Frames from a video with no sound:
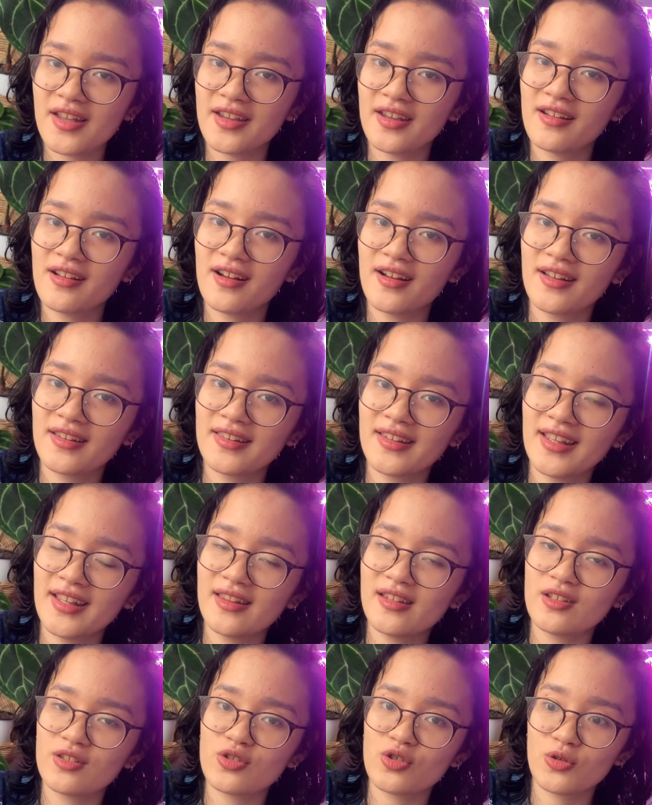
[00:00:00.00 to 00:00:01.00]
got
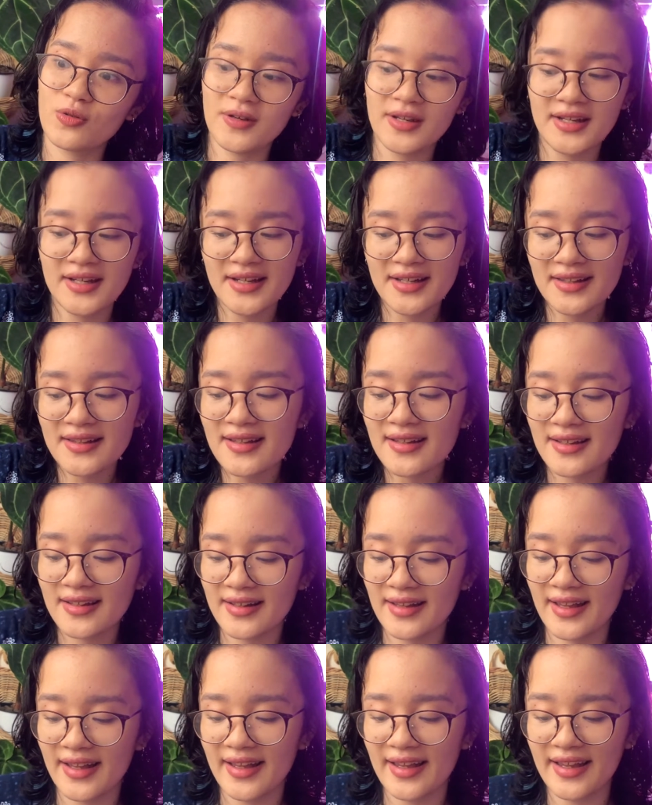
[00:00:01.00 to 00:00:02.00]
in a trade,
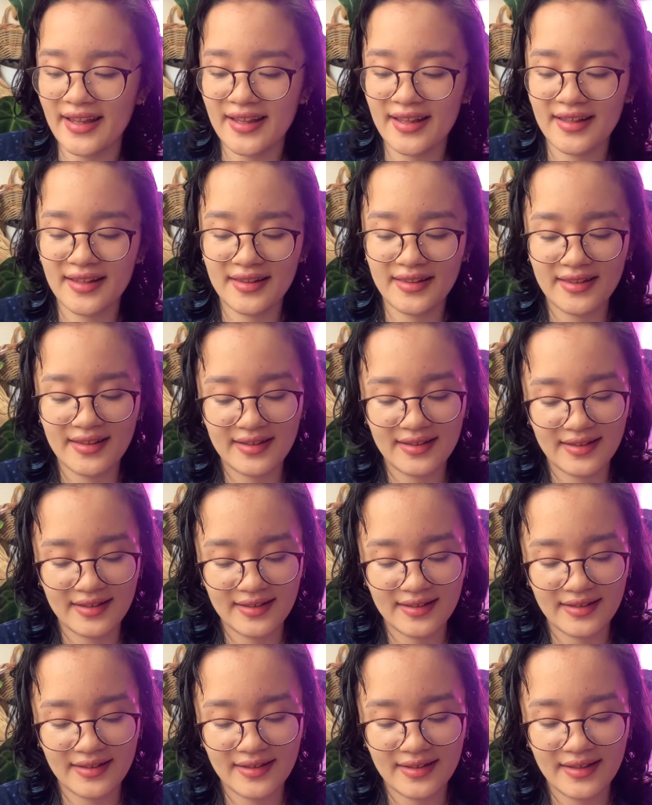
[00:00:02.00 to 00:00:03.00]
and
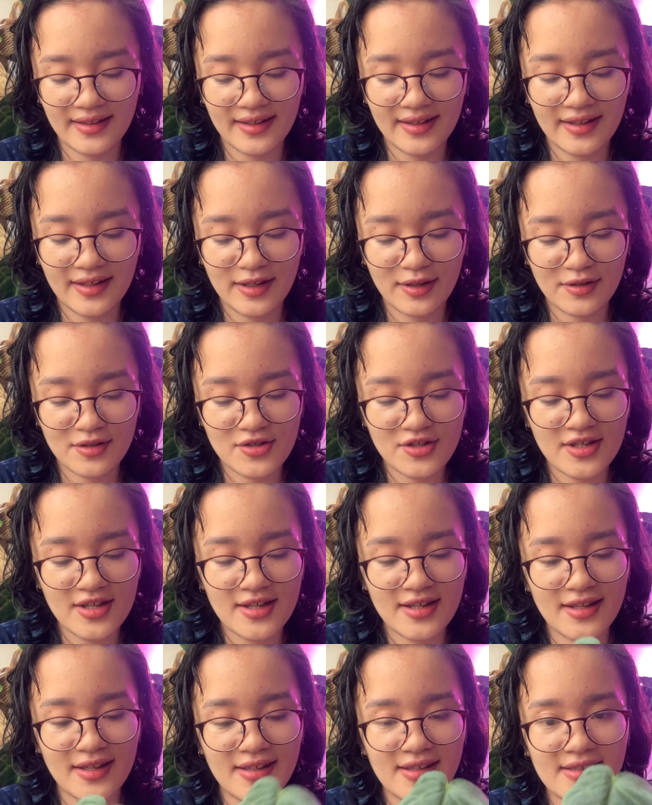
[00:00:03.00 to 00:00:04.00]
here she
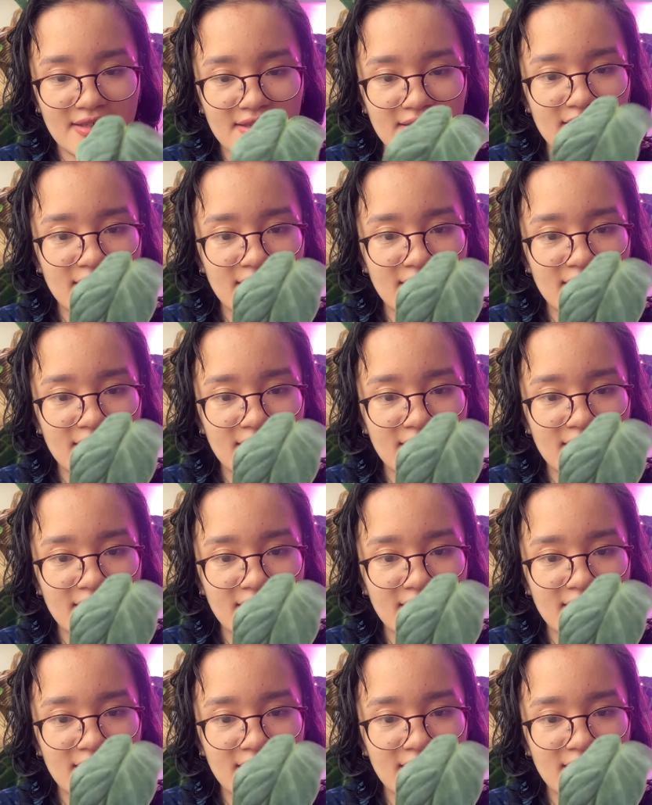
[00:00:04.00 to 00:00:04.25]
is.